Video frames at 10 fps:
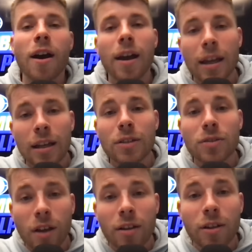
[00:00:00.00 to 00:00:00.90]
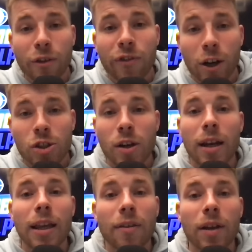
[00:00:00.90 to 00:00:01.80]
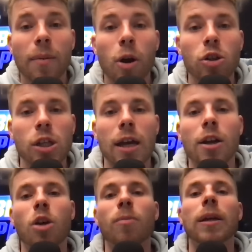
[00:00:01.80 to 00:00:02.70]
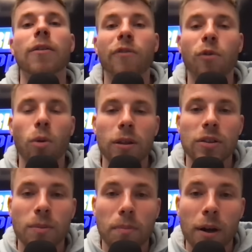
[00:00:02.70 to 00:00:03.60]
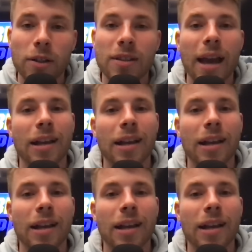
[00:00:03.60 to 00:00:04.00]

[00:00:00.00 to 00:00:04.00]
it is a little frustrating giving up OG Anunoby for this price tag,